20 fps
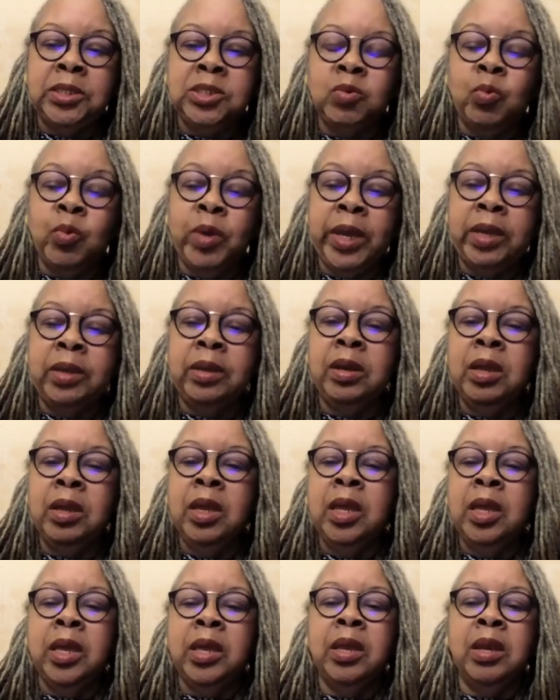when,
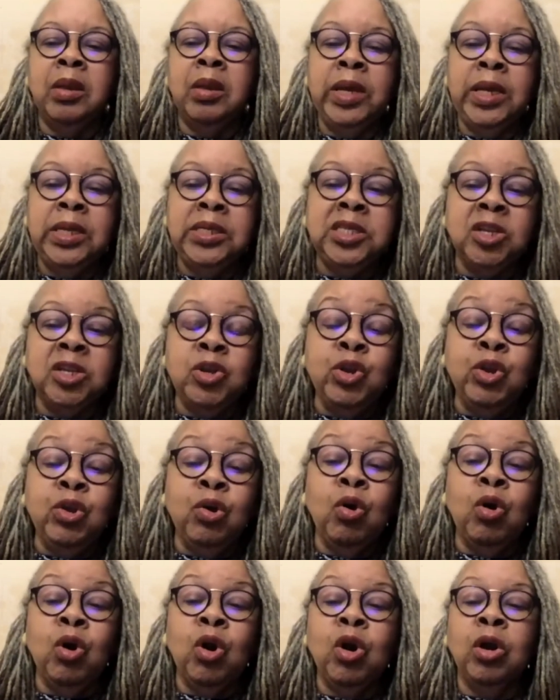you know, he's in New
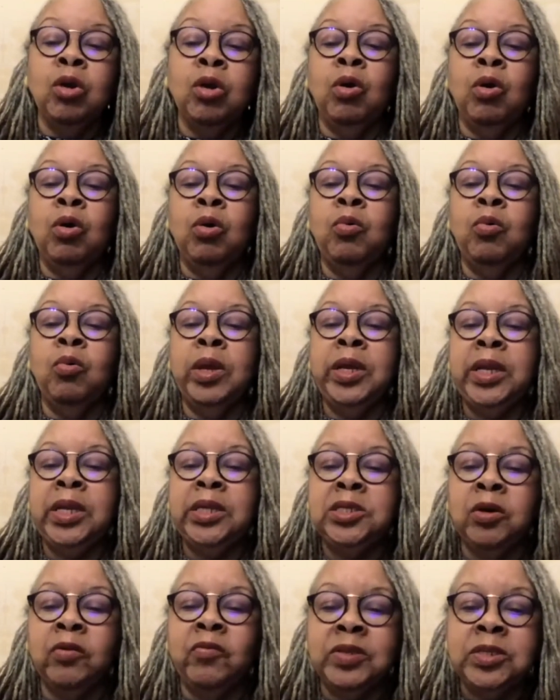York, or when
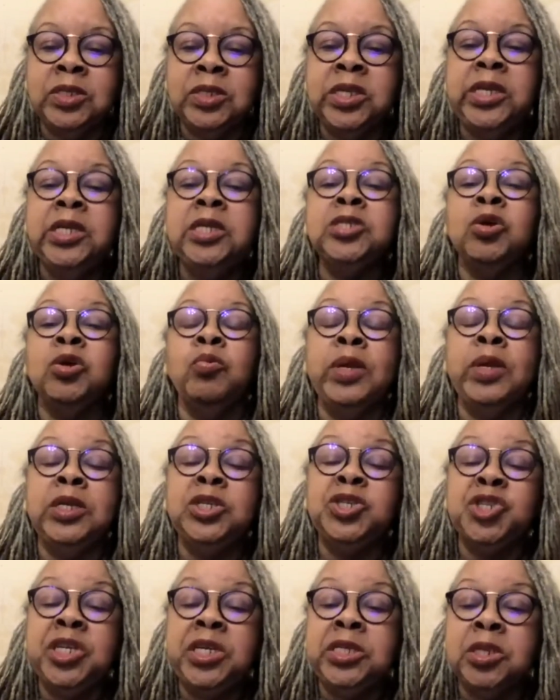he's overseas, or when
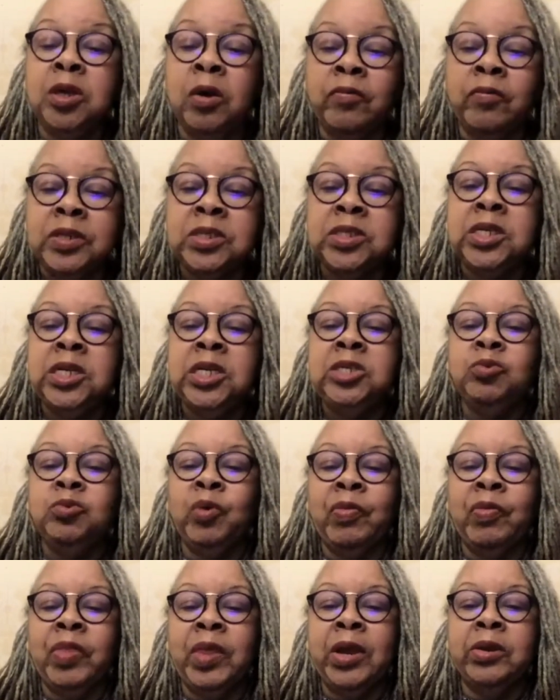she's overseas
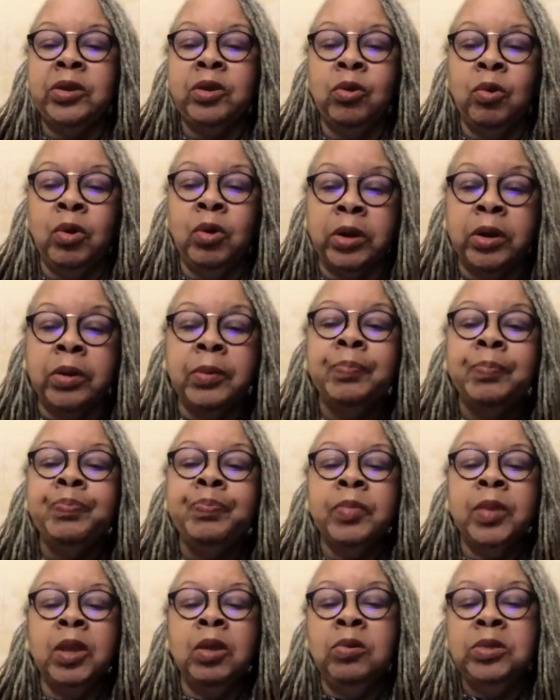with their daughter,
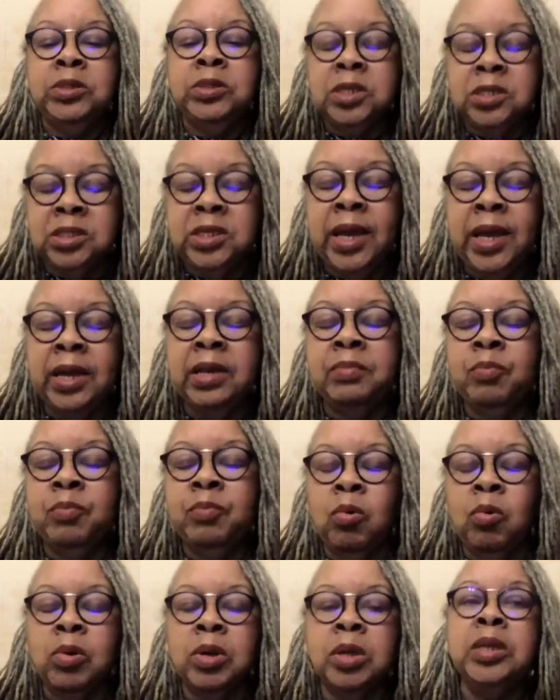who's the second
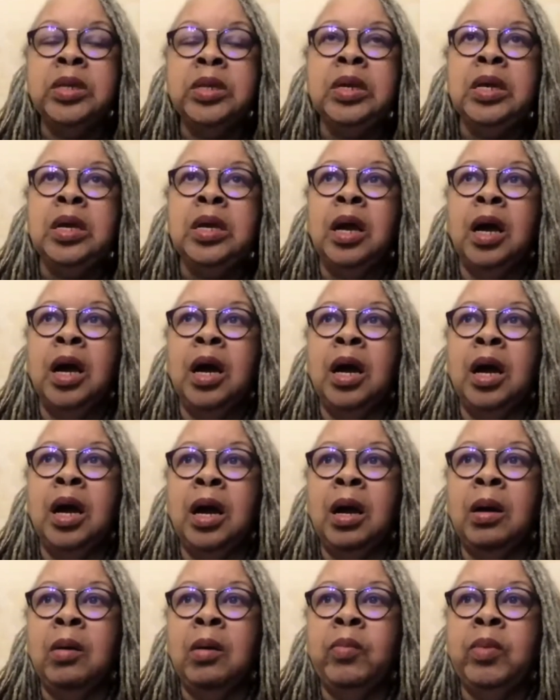born.
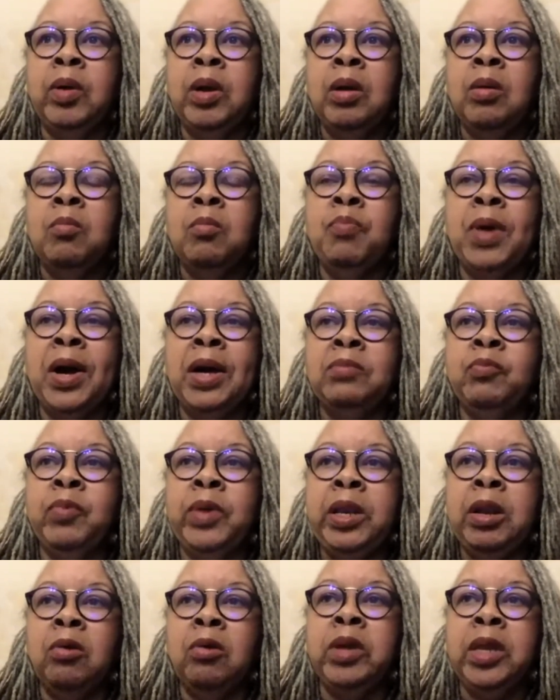But
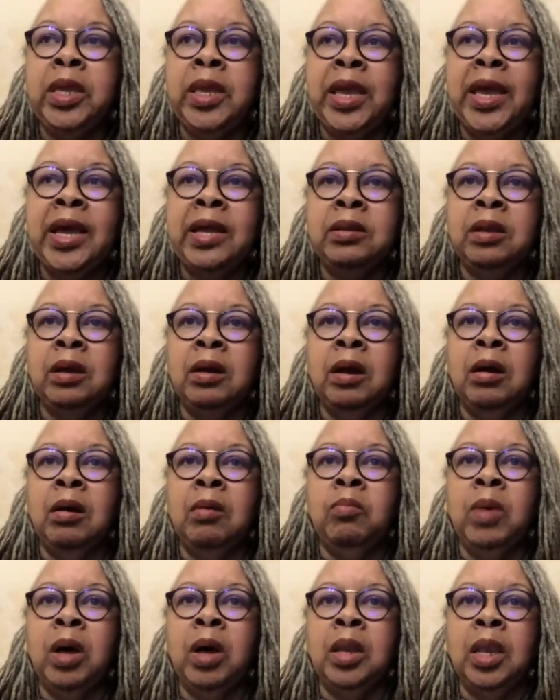we don't get
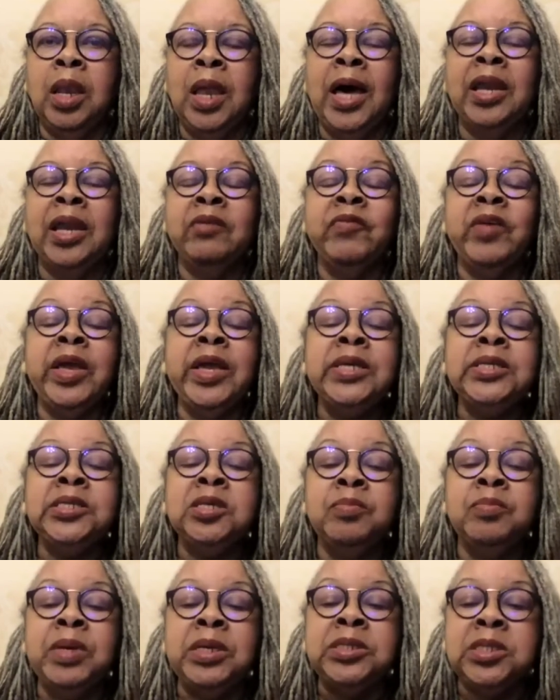a lot of
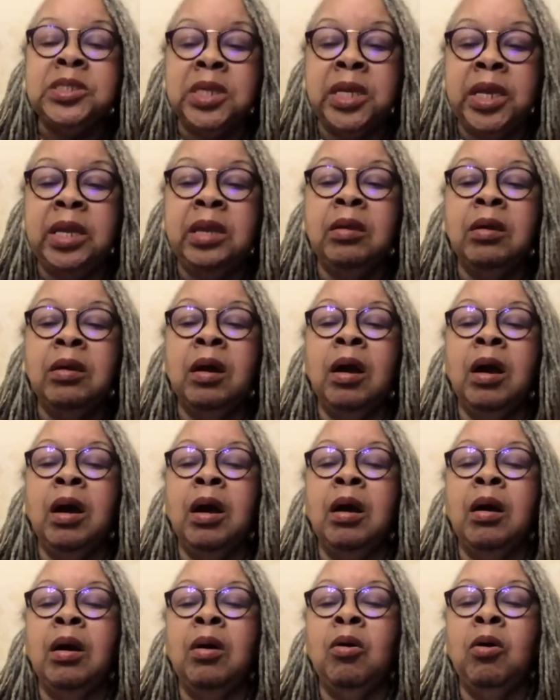intimacy
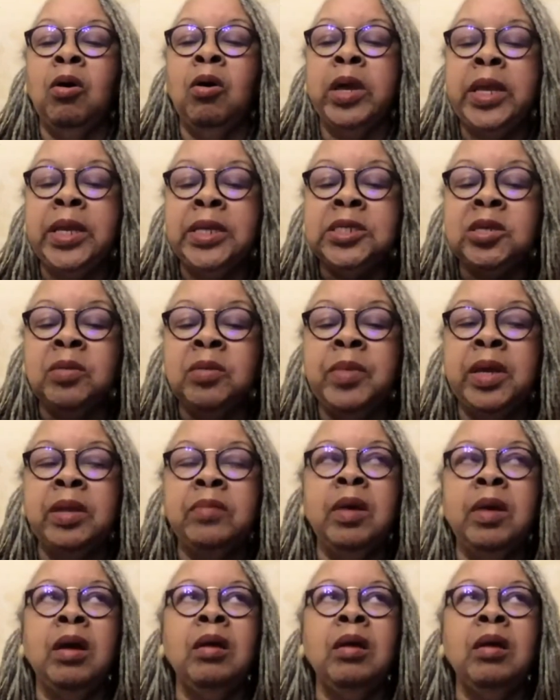or intimate